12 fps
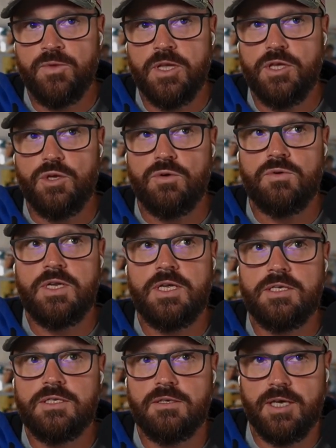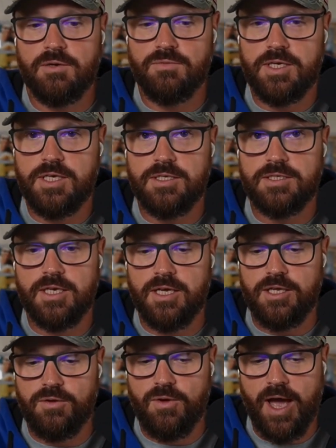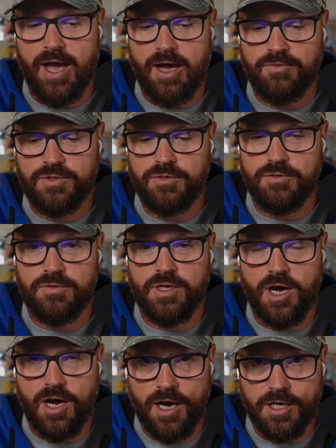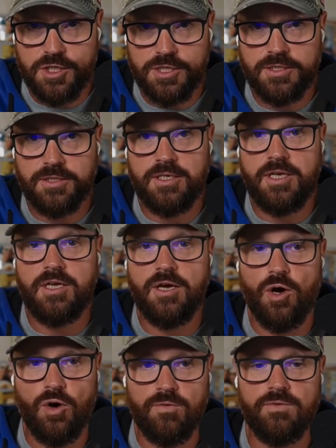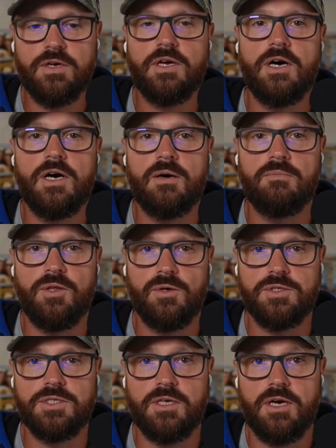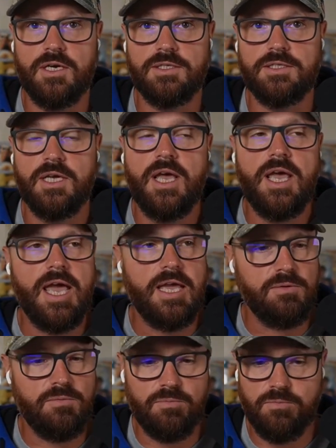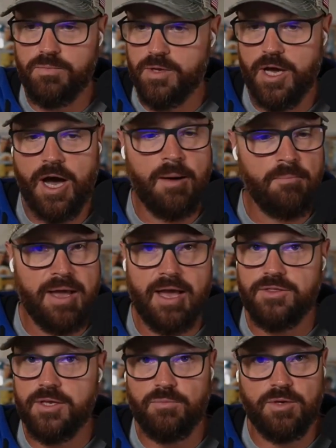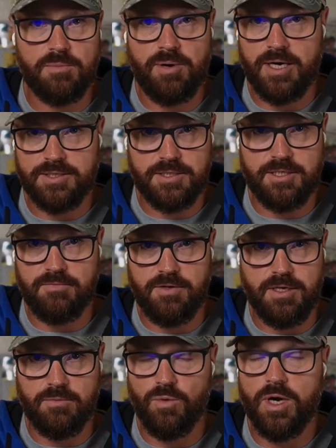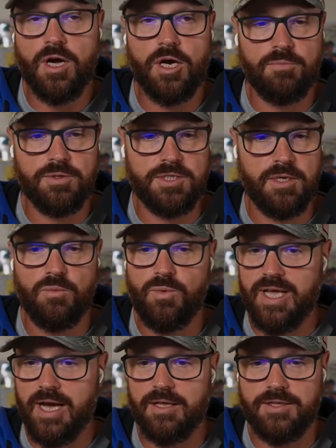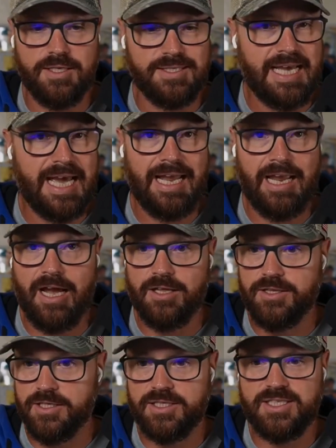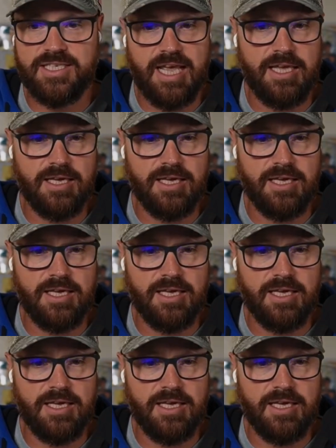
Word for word: You need to, like Ricky's saying, you have to consciously overcome those thoughts and combat them with positivity. one hundred percent. We got this. I got this. Stay in